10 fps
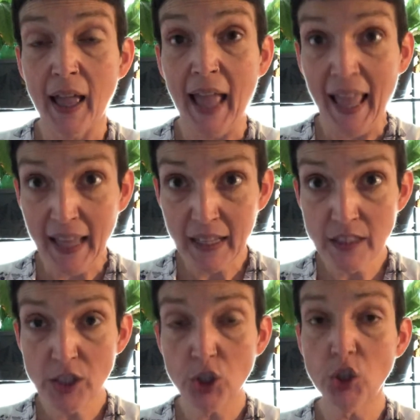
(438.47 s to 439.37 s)
and
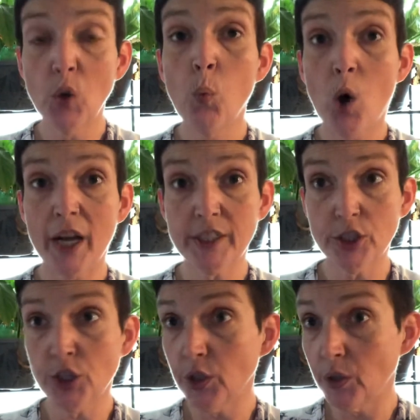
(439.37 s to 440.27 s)
you want
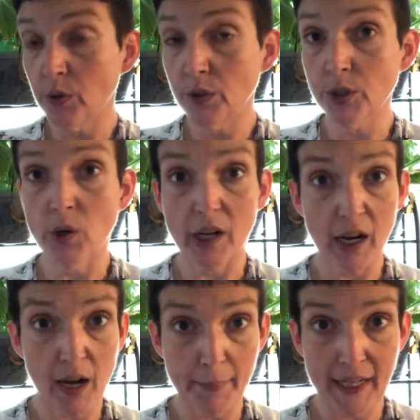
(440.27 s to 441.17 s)
to use your
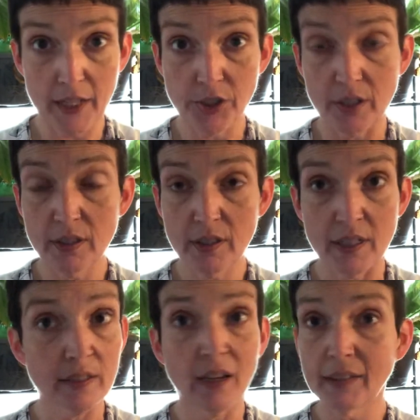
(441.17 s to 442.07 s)
accommodations,
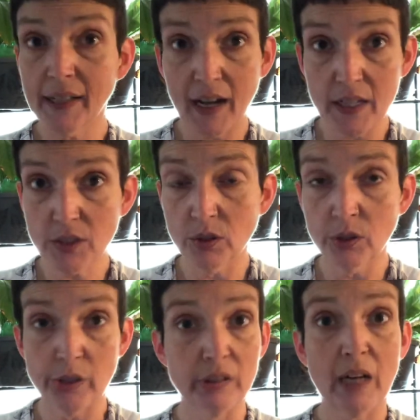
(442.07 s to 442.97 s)
it's not like high school,
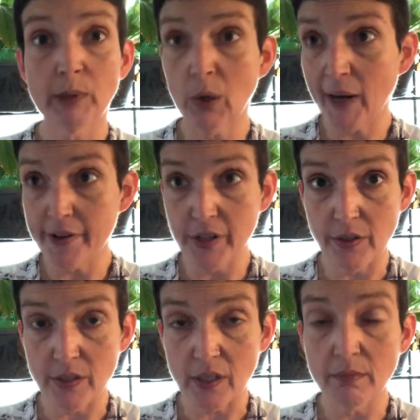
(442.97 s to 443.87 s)
you're not required to
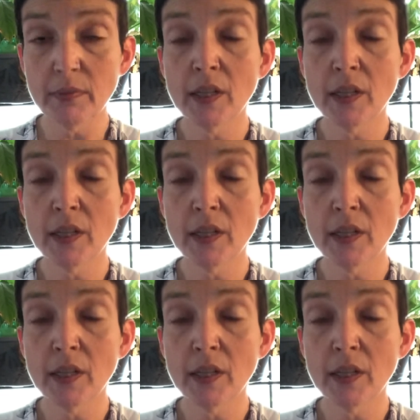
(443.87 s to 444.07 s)
use them.